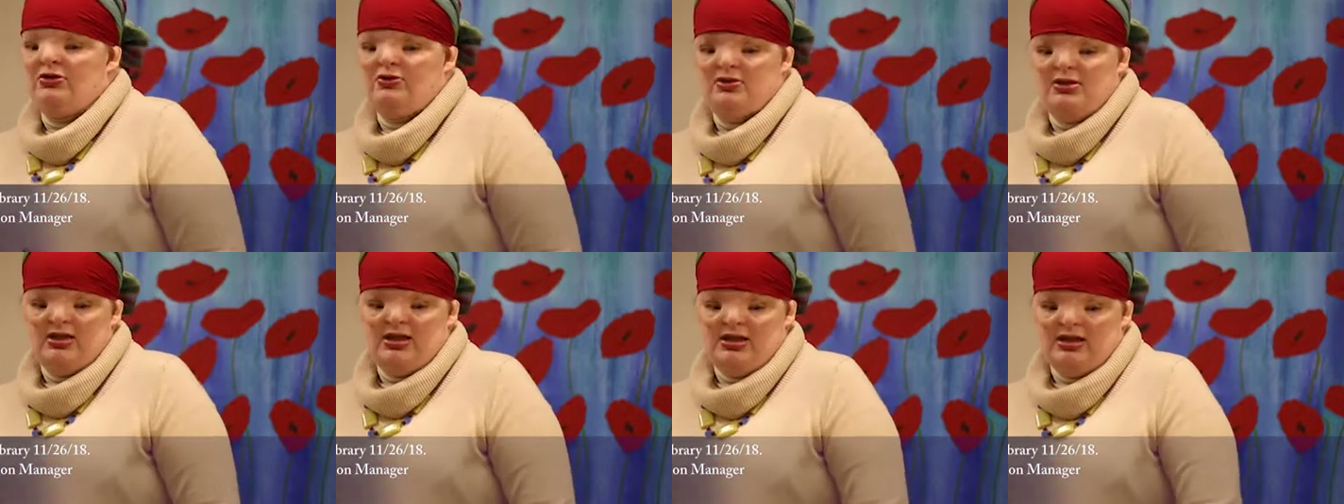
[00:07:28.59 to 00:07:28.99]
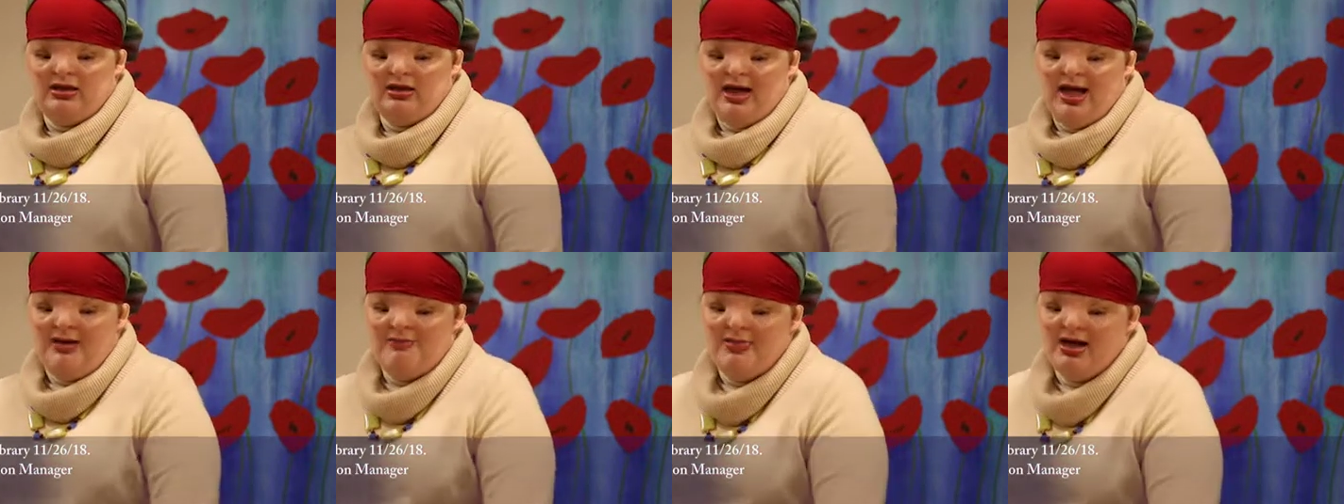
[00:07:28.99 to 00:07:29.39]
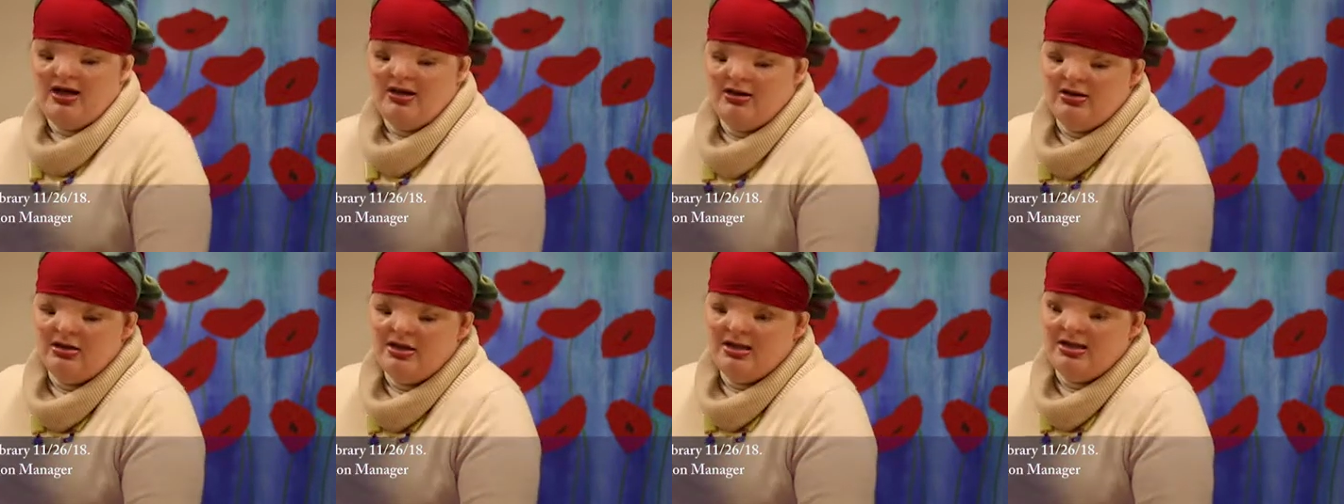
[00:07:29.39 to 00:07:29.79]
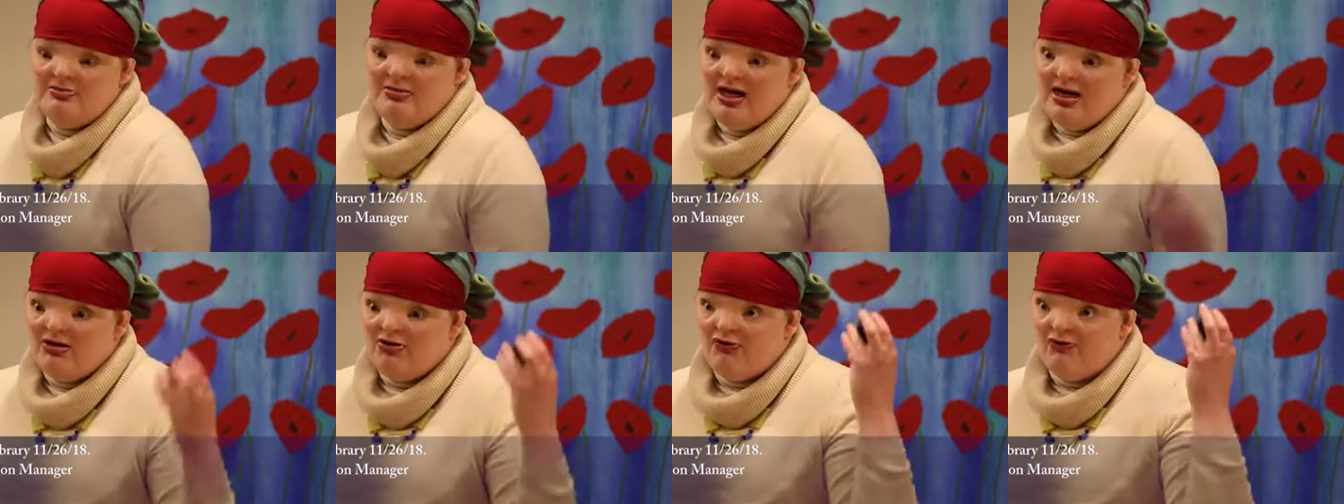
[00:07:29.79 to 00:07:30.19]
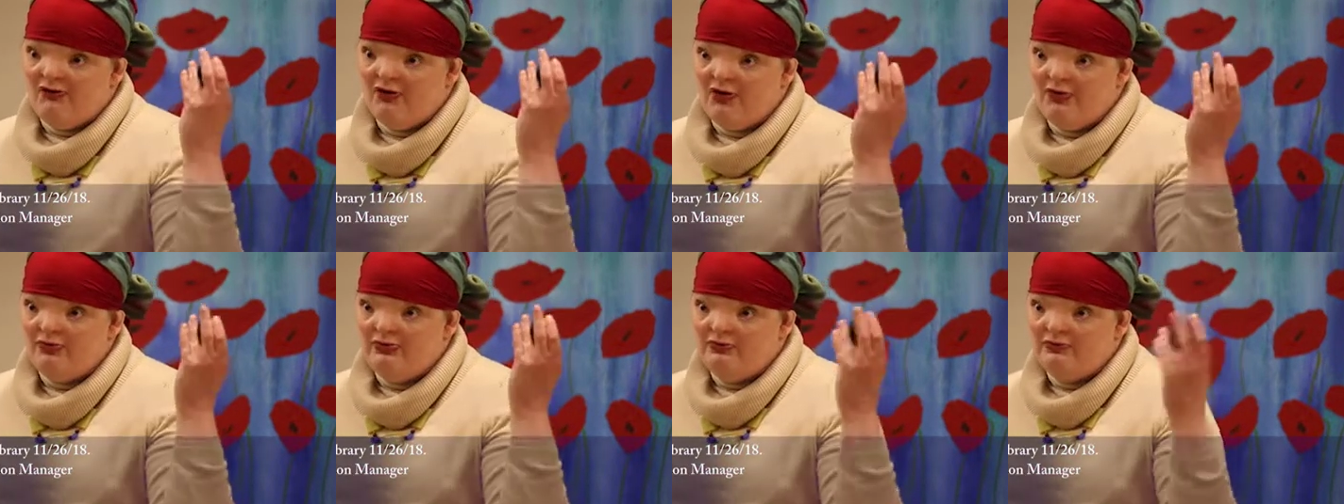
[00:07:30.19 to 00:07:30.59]
using this
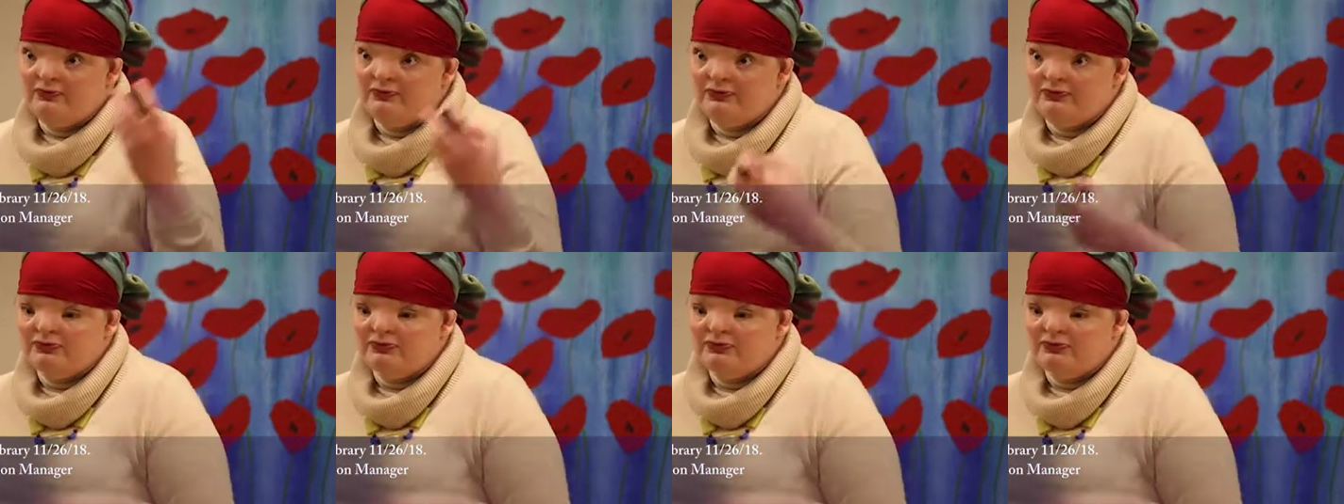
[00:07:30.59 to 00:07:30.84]
microphone.